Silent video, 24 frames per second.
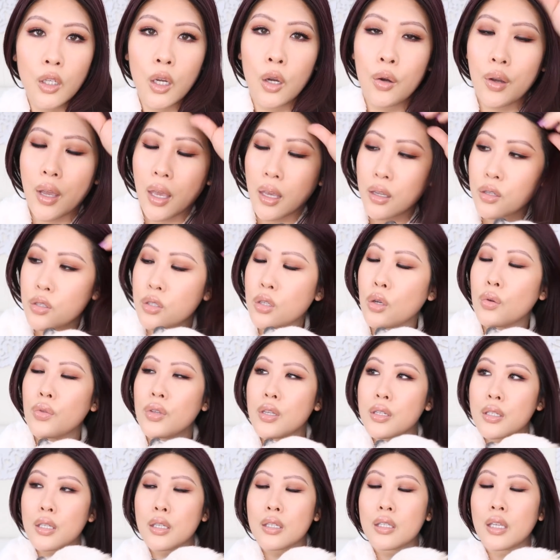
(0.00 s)
Okay, so
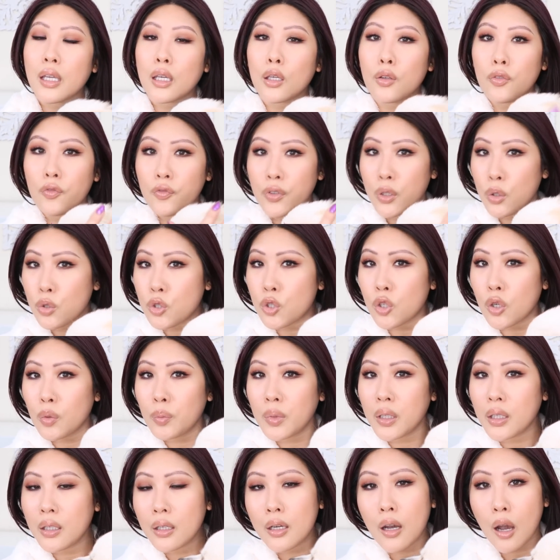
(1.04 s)
this is like future
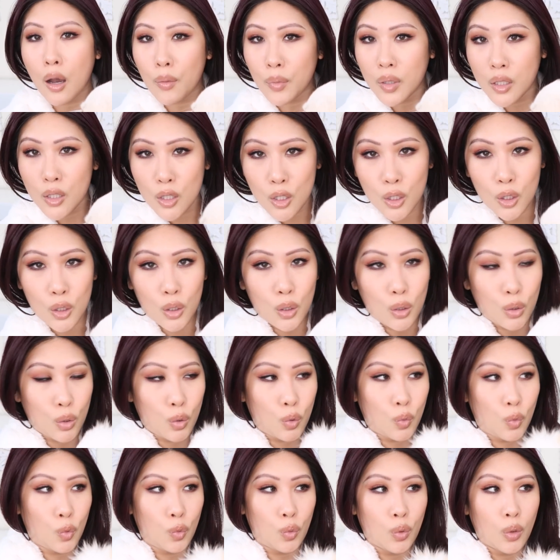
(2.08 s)
me coming to
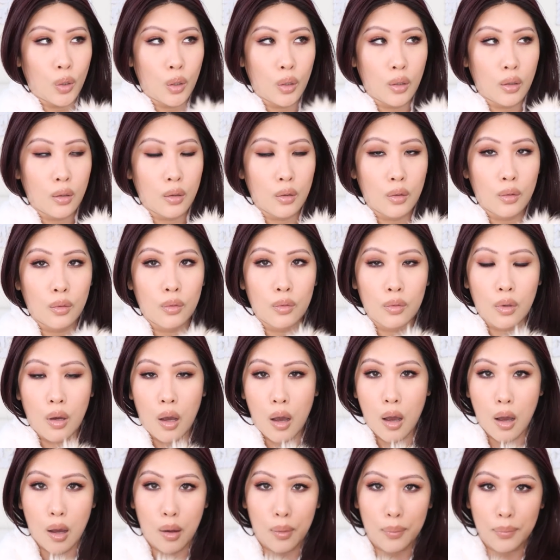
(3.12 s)
you
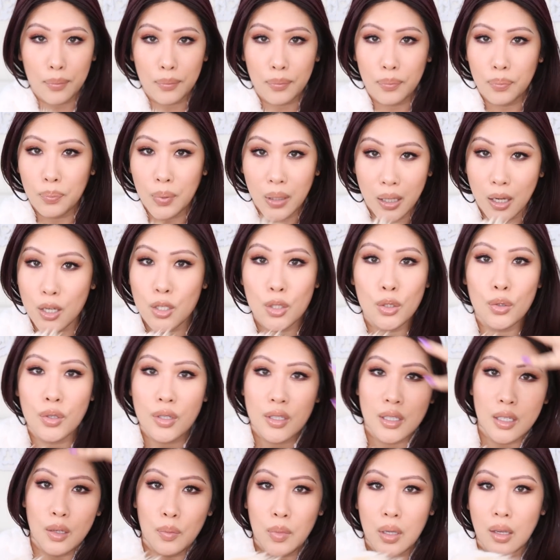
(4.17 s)
um, because you'll
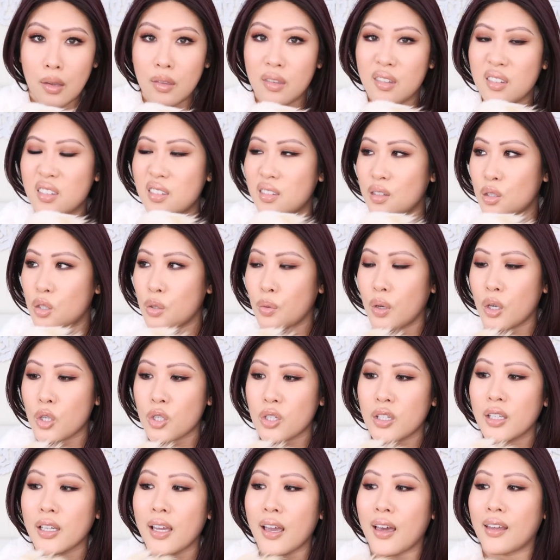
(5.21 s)
see me in this
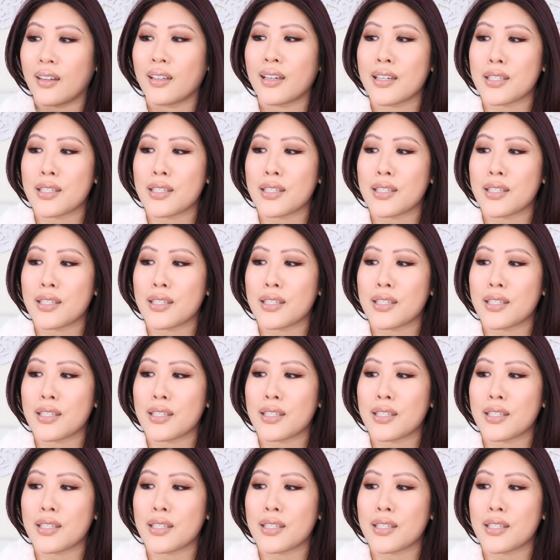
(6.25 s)
situation again.